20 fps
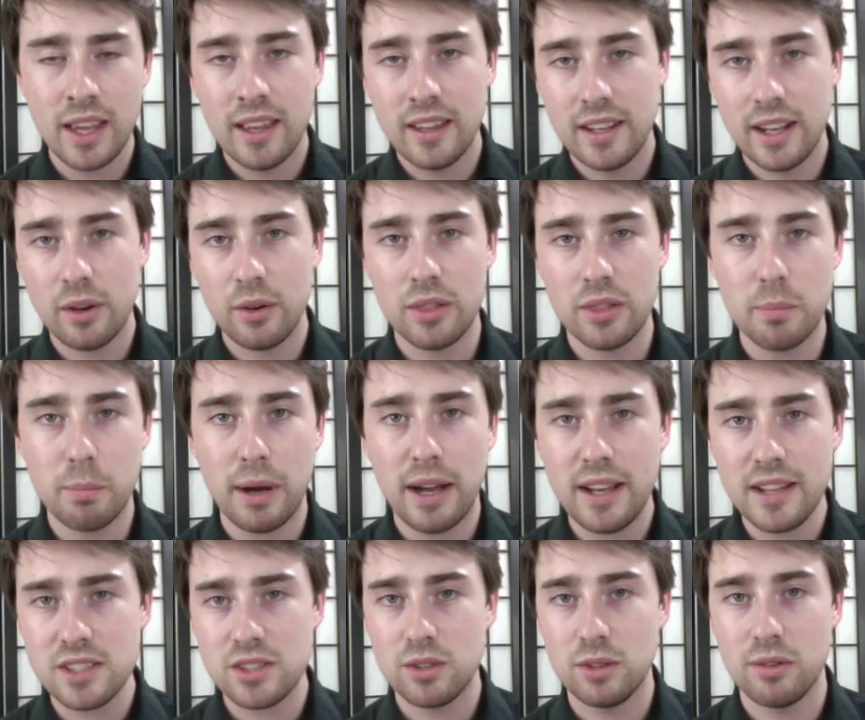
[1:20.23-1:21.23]
Now, in the
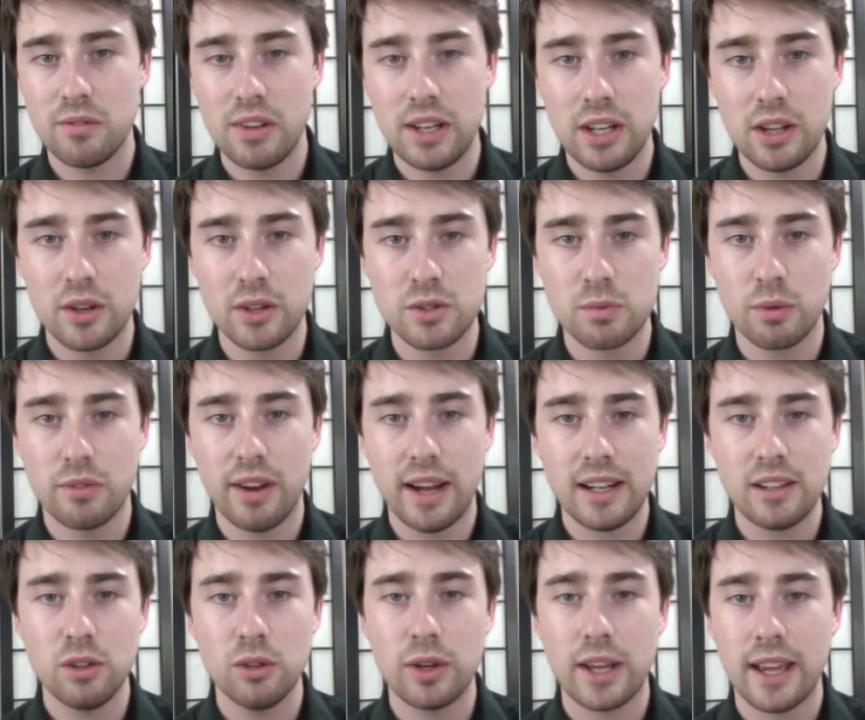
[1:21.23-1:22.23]
past 2 videos, we've had
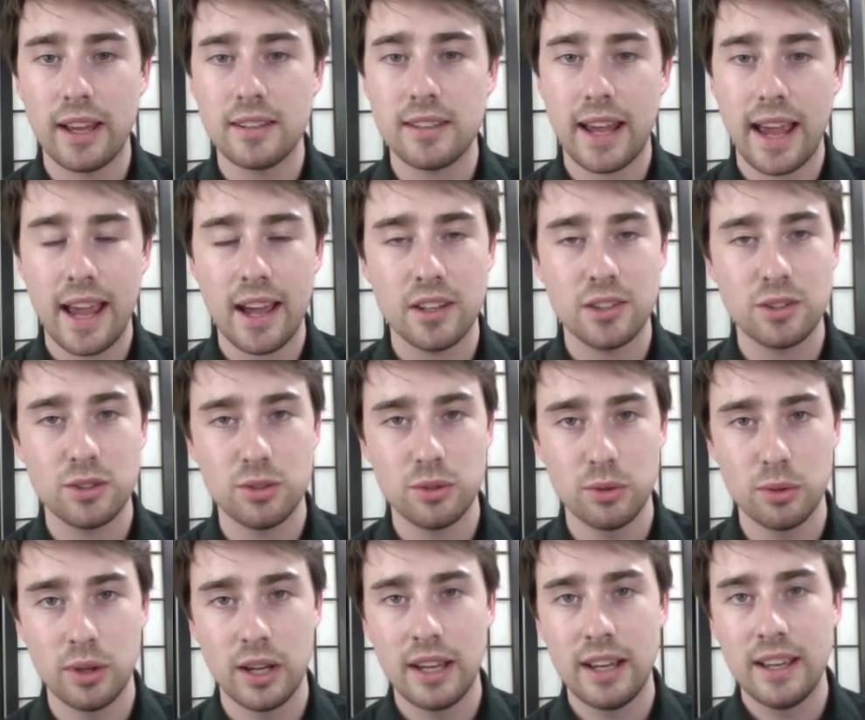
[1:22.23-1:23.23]
a look at how
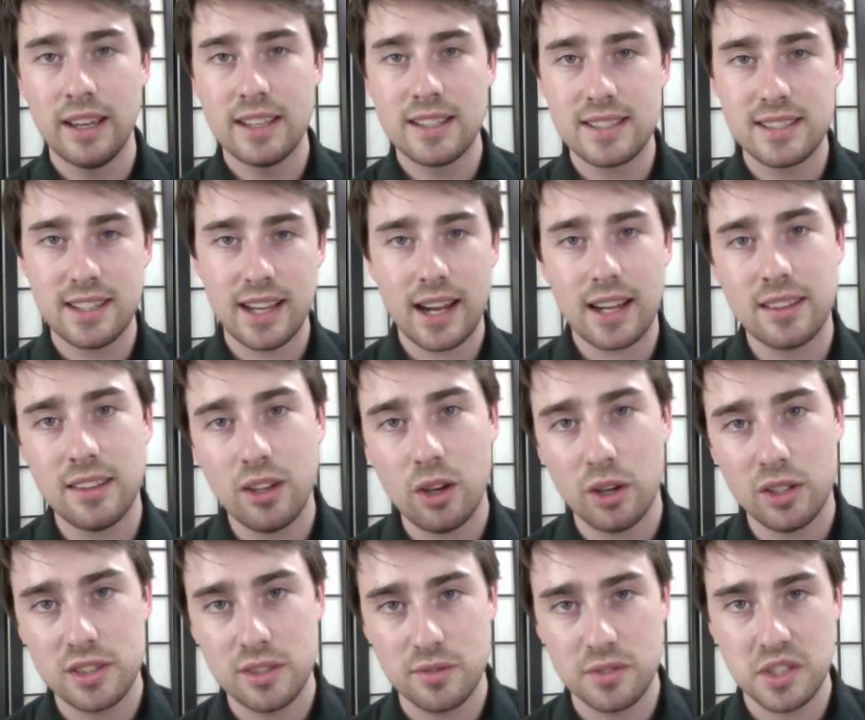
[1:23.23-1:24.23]
to stack the
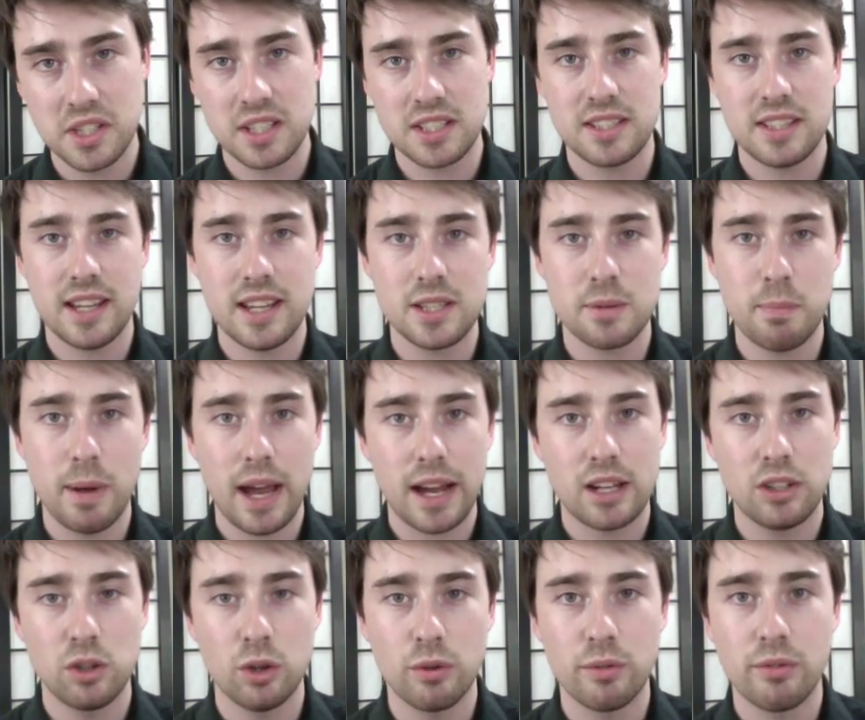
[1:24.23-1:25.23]
odds of success back
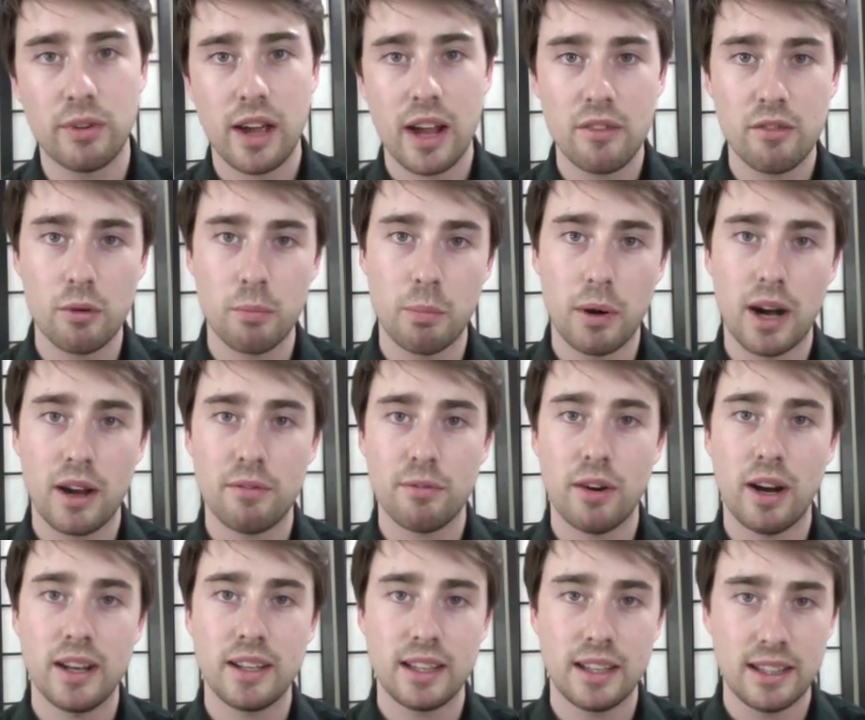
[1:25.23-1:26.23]
in your favor by
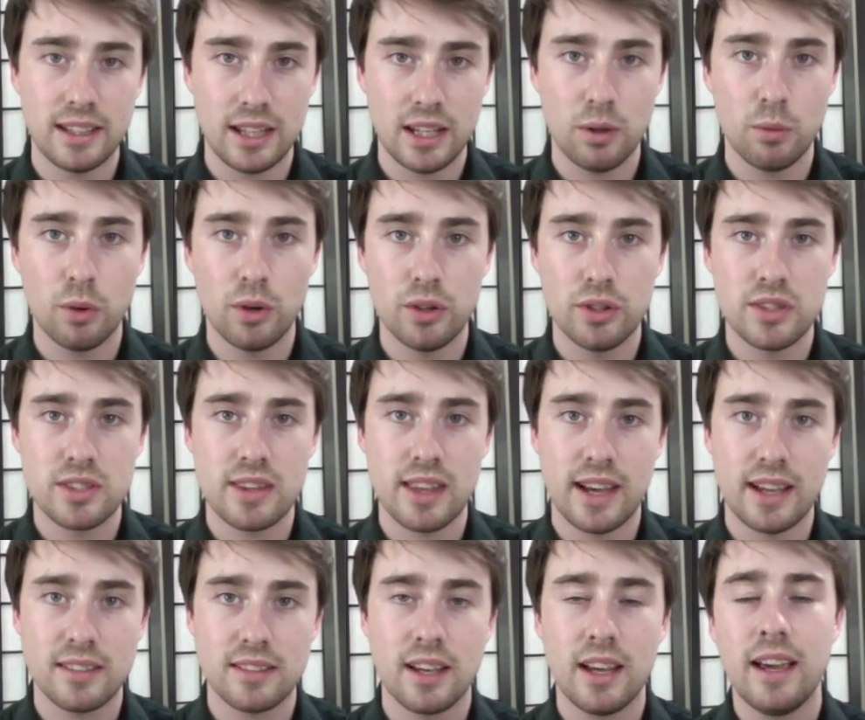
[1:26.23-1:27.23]
finding keywords
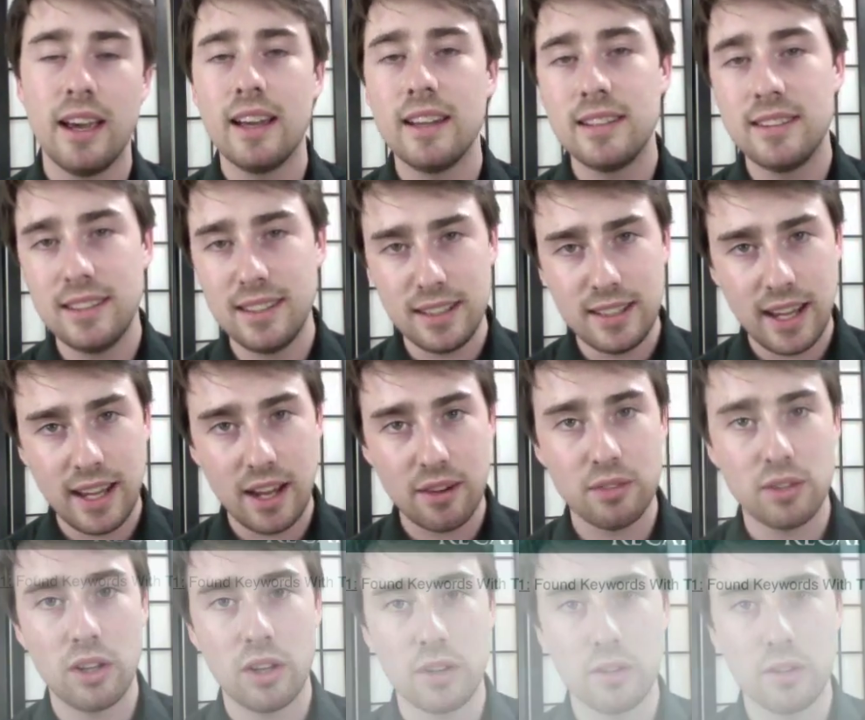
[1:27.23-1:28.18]
that did have a lot